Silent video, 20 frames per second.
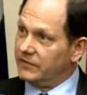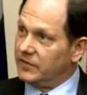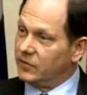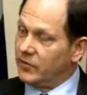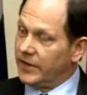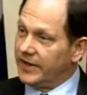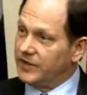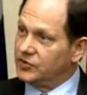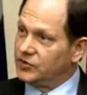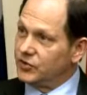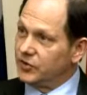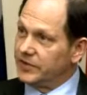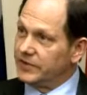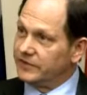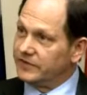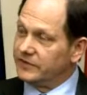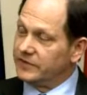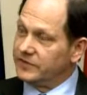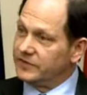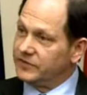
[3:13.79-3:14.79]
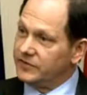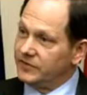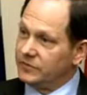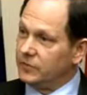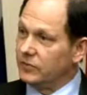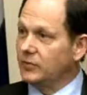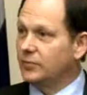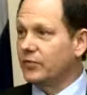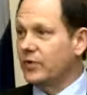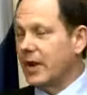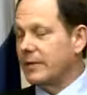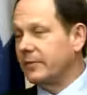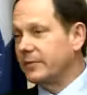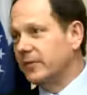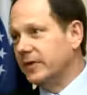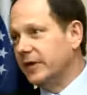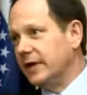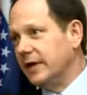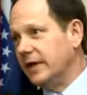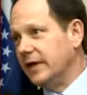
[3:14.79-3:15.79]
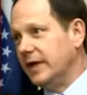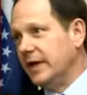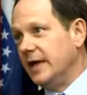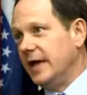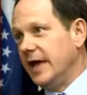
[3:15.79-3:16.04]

grand jury decision, will probably